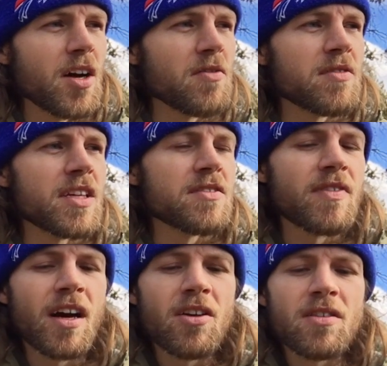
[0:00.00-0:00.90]
of less
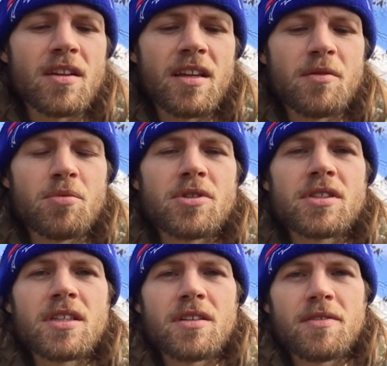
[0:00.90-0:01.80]
value than they
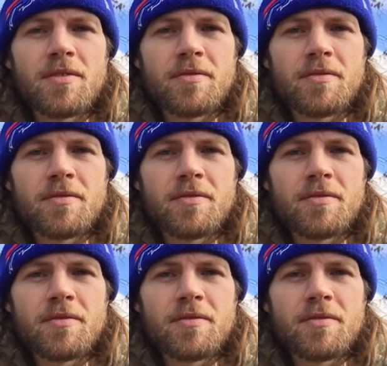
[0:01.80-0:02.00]
perceive.